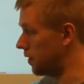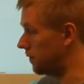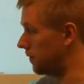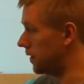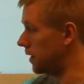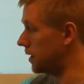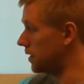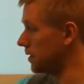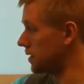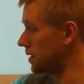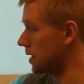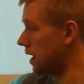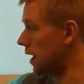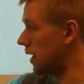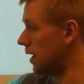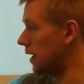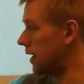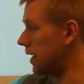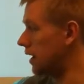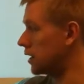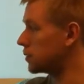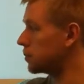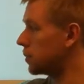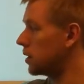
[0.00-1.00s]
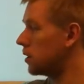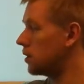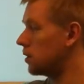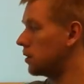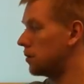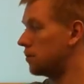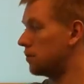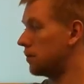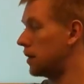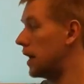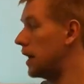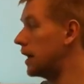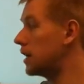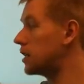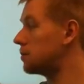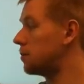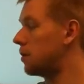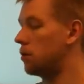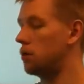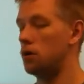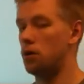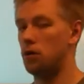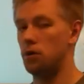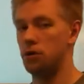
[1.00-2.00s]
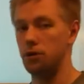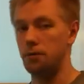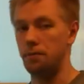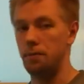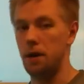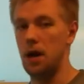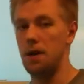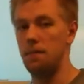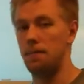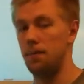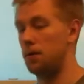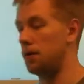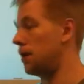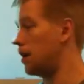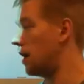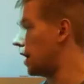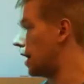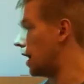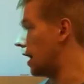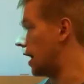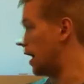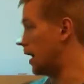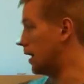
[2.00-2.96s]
If it is not an exponent on your paper,